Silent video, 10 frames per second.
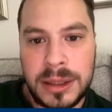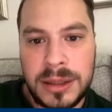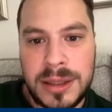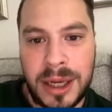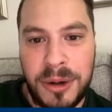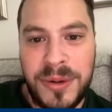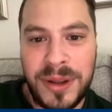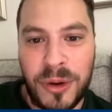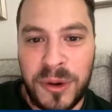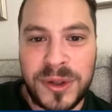So
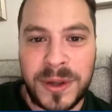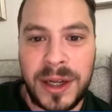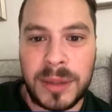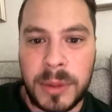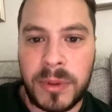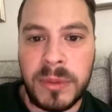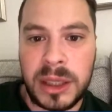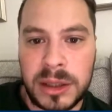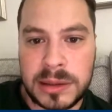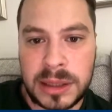all three of them are probably
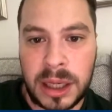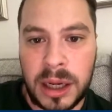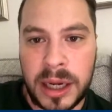going to start.